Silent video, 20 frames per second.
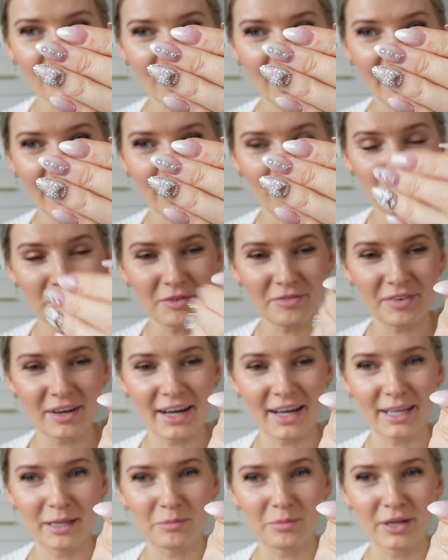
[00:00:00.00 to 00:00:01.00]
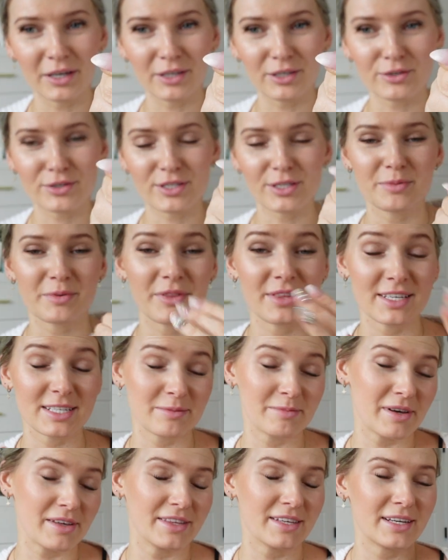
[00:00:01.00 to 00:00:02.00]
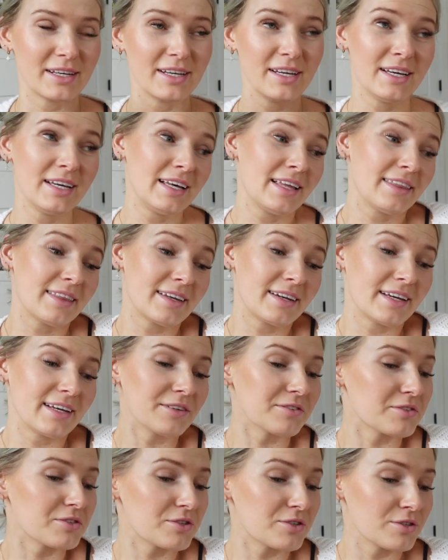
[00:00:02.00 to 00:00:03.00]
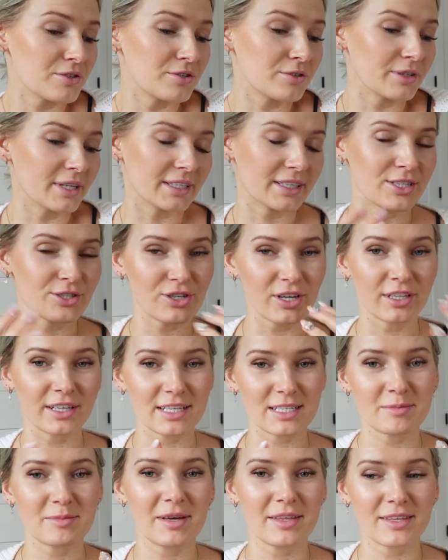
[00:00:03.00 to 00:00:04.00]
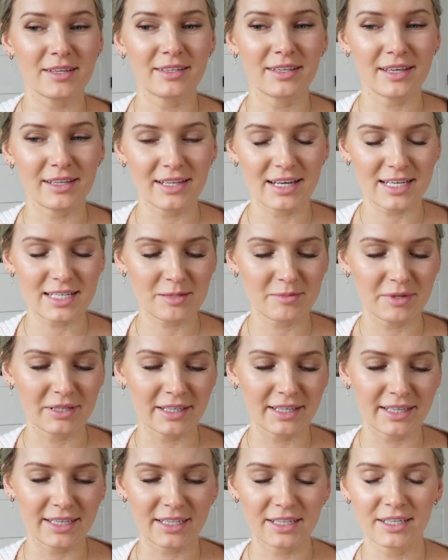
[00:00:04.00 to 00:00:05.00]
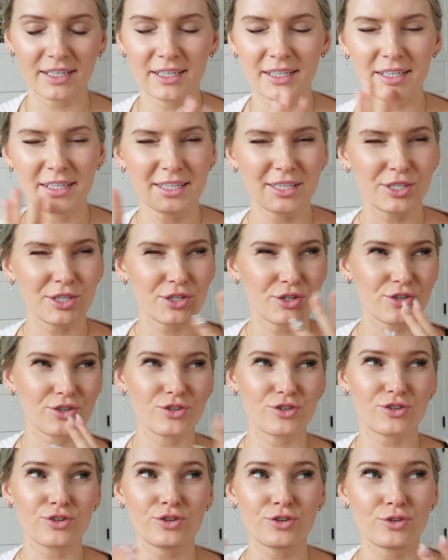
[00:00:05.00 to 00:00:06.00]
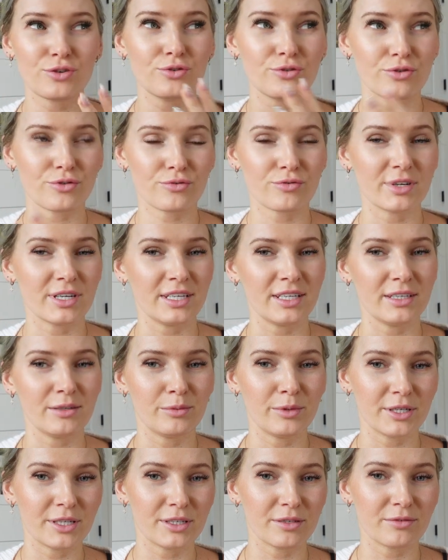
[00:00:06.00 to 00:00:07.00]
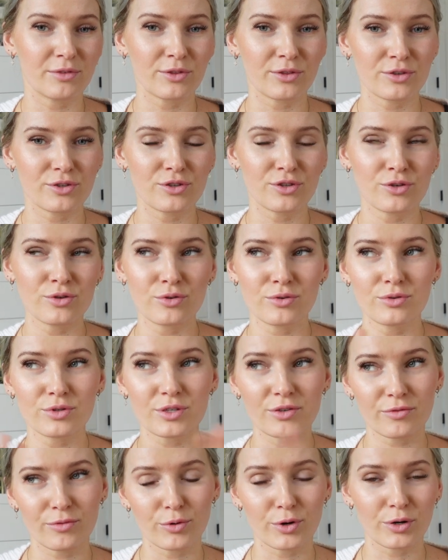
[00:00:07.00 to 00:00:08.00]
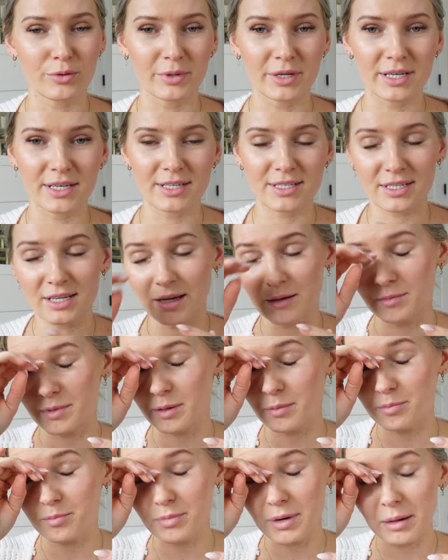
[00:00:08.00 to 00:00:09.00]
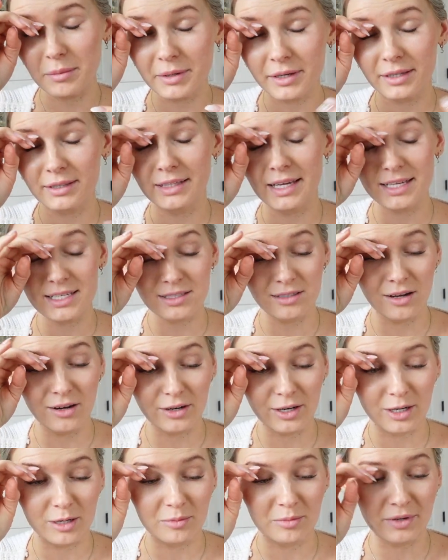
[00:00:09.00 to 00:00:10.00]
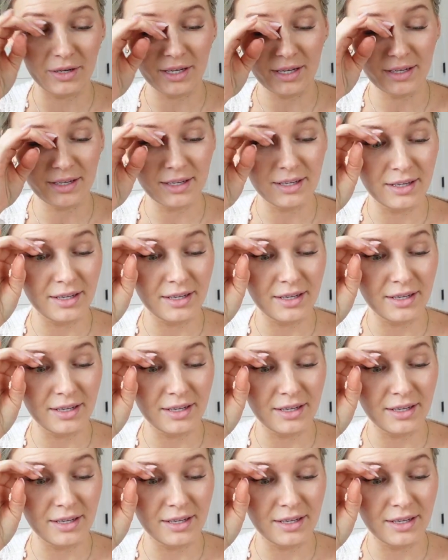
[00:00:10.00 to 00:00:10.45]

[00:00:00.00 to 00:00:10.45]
and I'll be fine, but usually with this method, the nails do, like the Gel X method, they last me like two, three, wait, two to four weeks. Um, they probably could last longer, but